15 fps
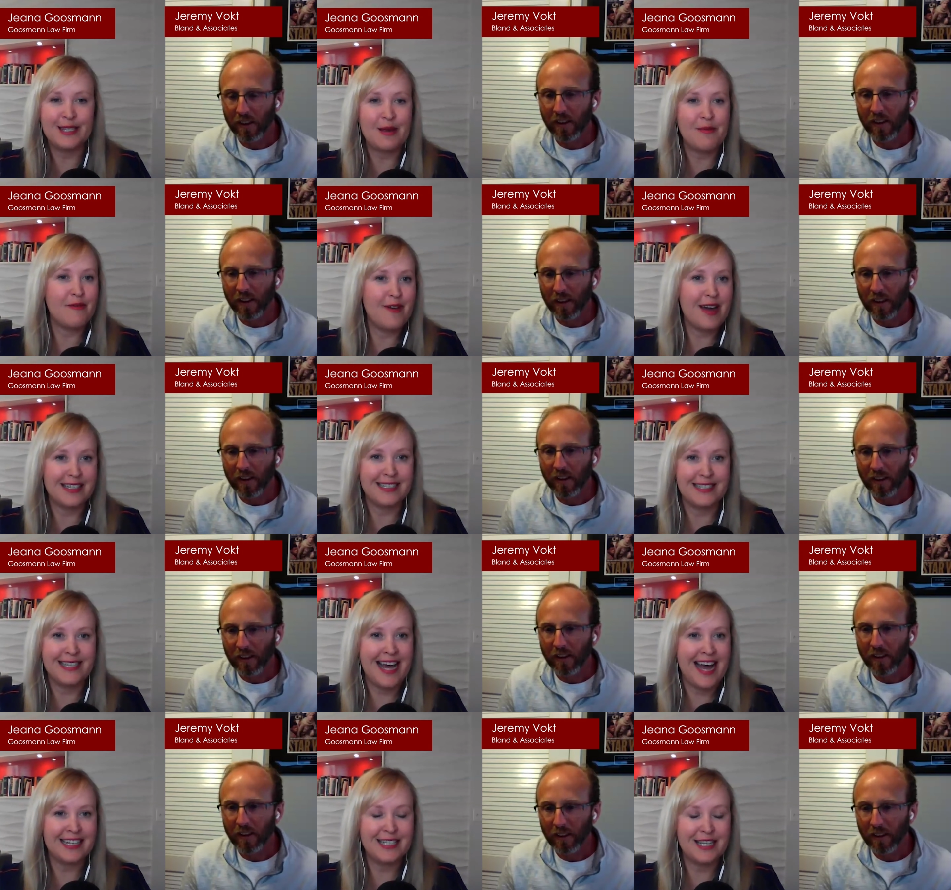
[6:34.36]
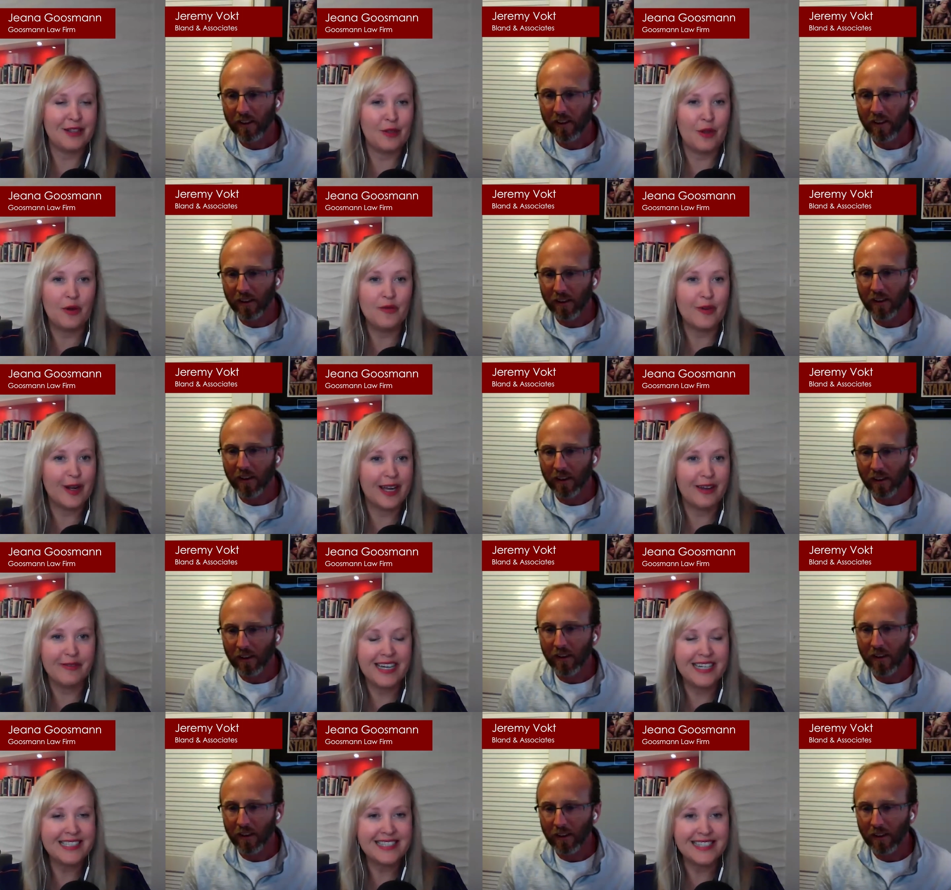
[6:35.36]
Speaker 1: has the same effect as taxing the loan
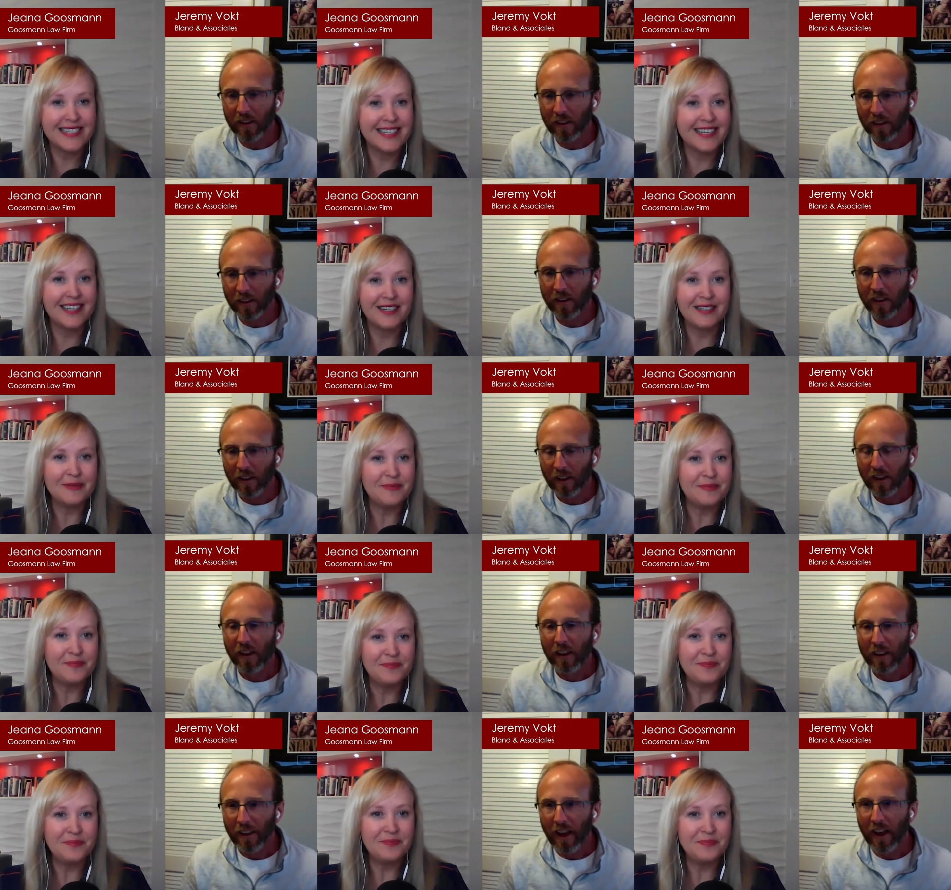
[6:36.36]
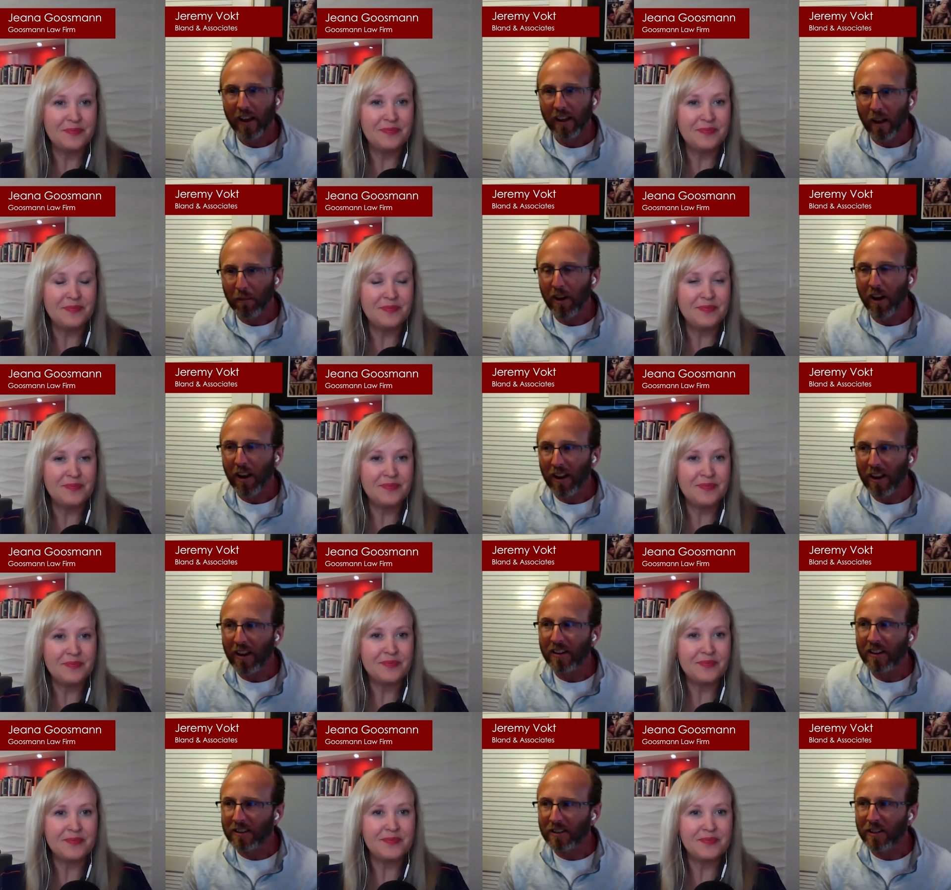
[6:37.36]
forgiveness.
Speaker 2: Yeah, I mean,
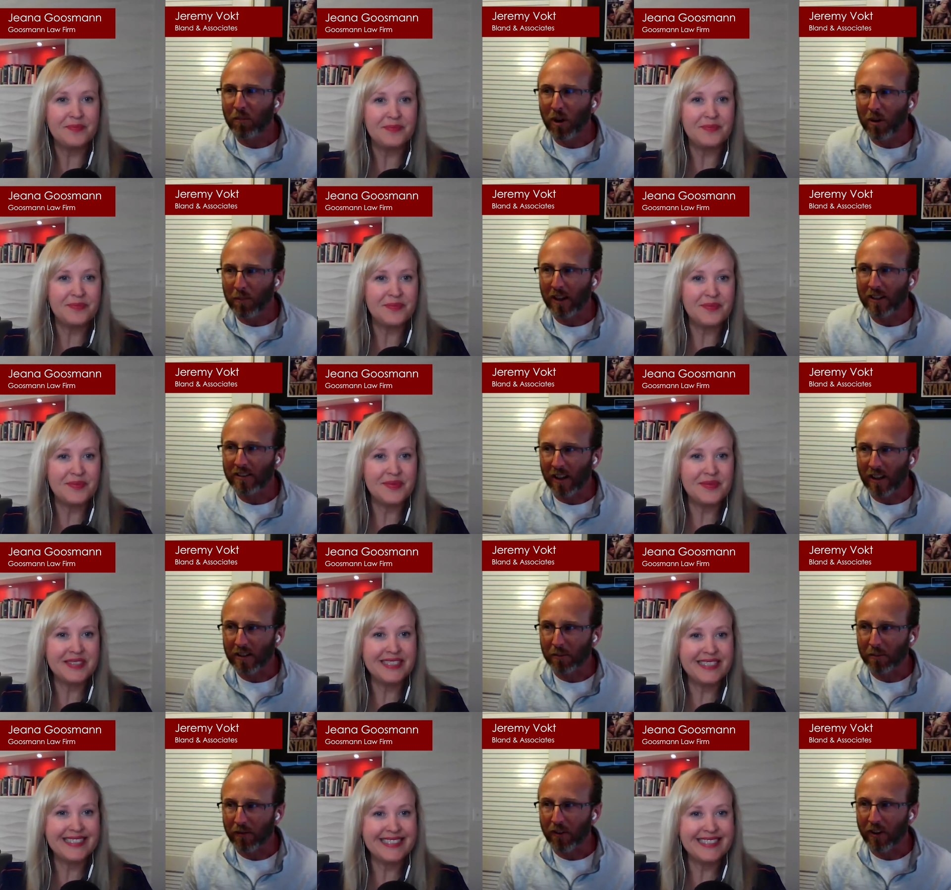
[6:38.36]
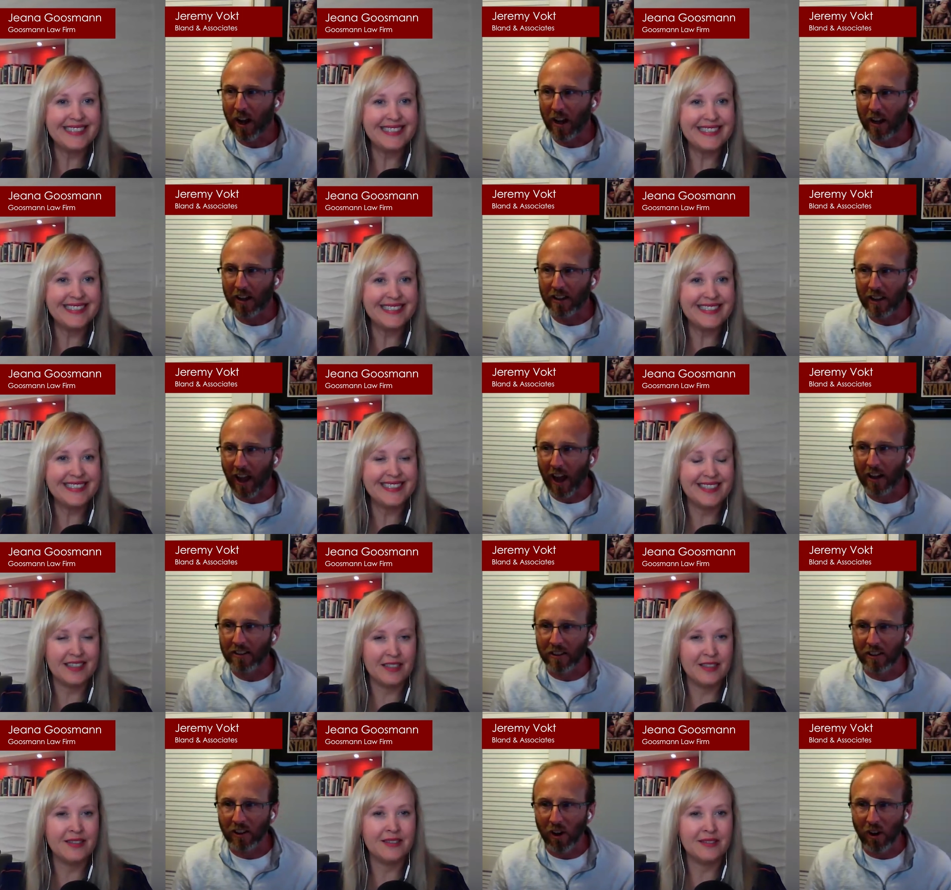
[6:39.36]
it, it somewhat makes sense. I mean, if you're not going to tax
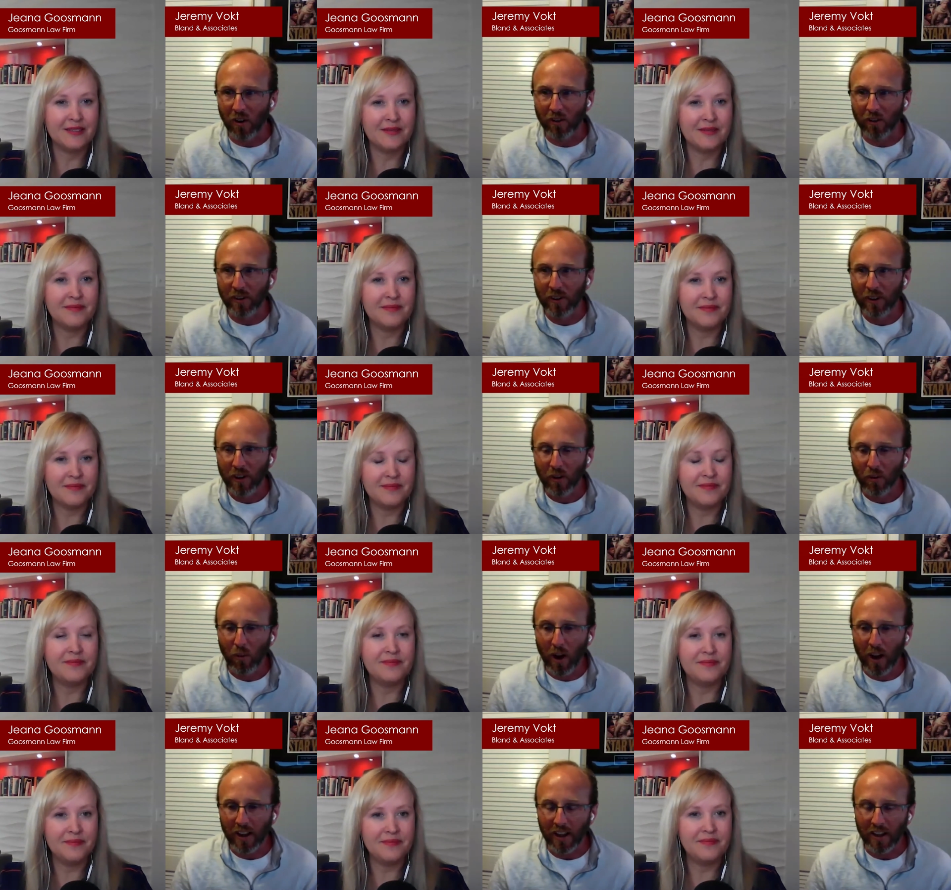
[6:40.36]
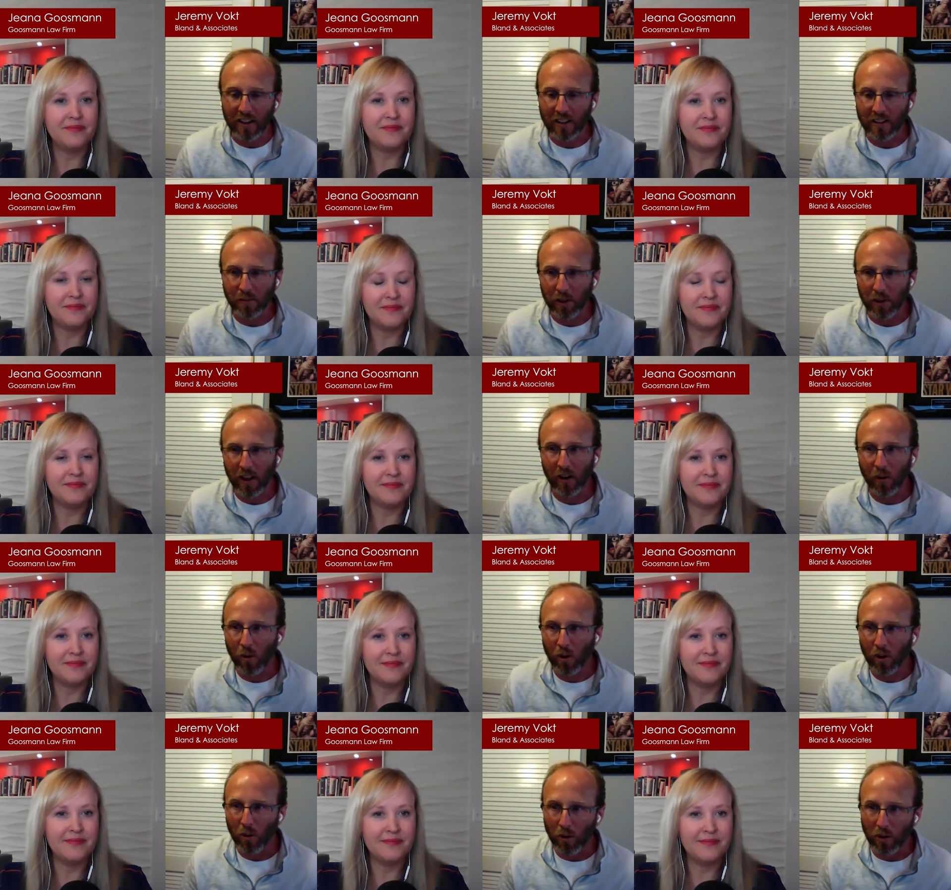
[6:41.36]
the loan, why are you going to let someone kind of
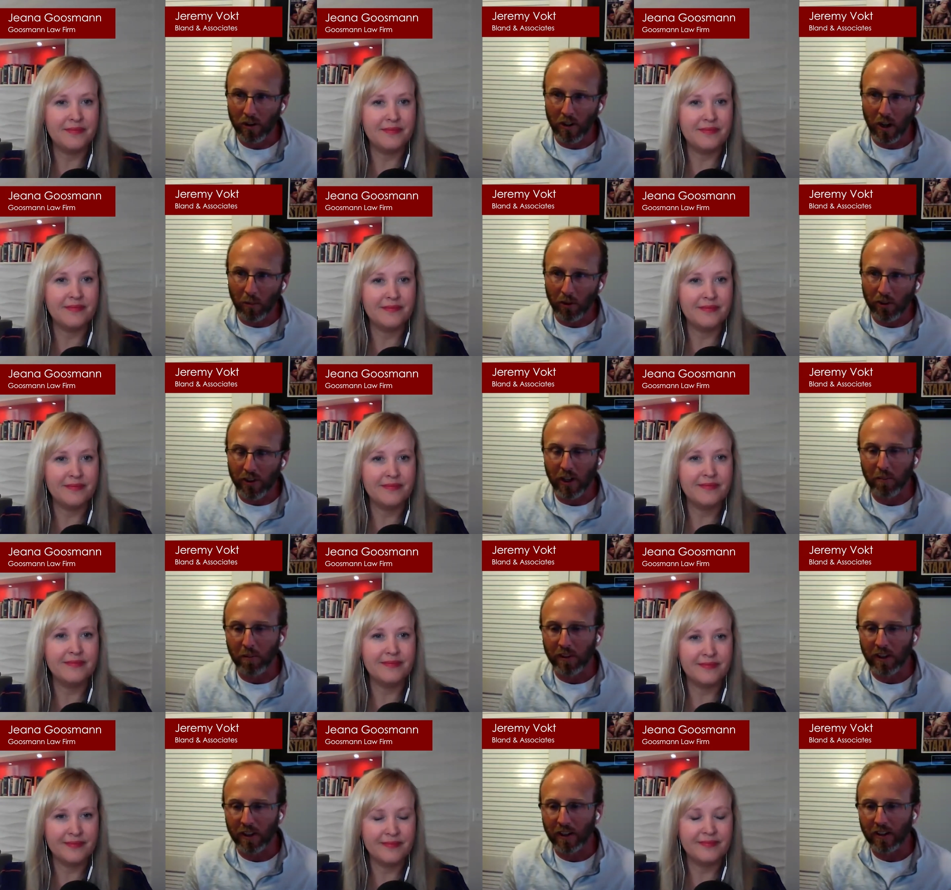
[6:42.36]
quote unquote double dip and